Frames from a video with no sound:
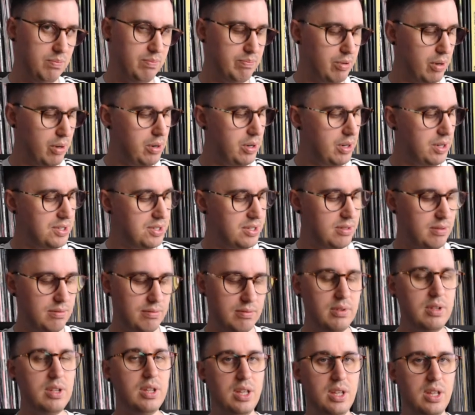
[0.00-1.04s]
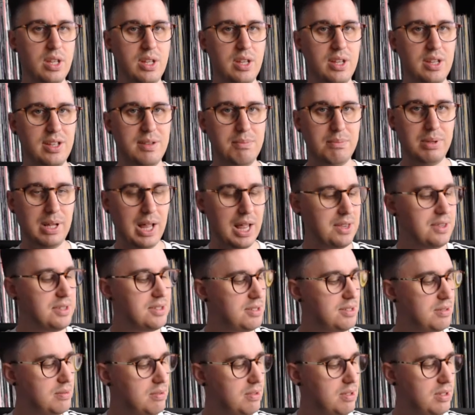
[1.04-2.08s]
Brokers and
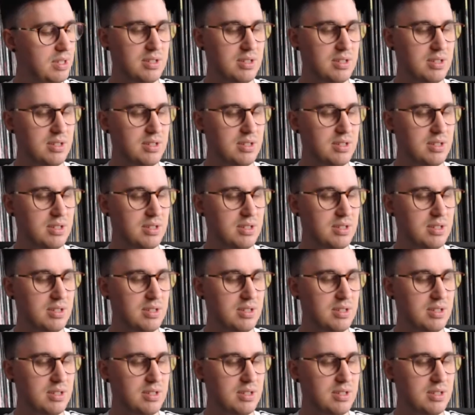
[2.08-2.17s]
plants.